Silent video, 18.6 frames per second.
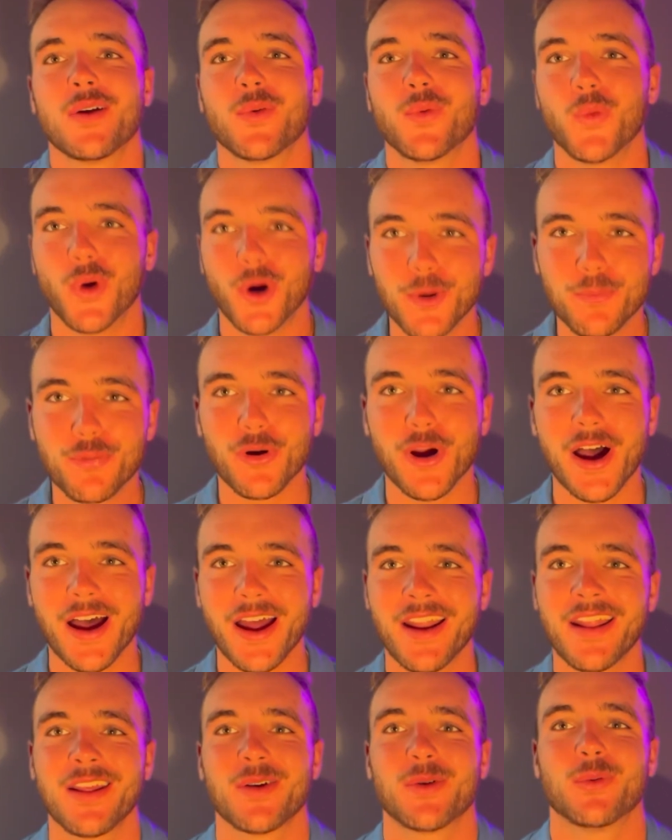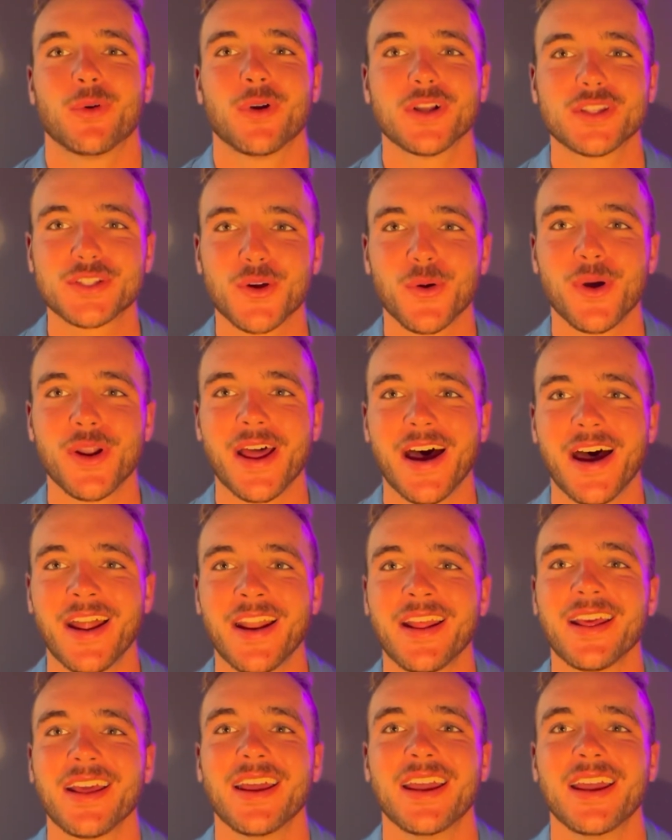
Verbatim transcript: One Pride, what's going on?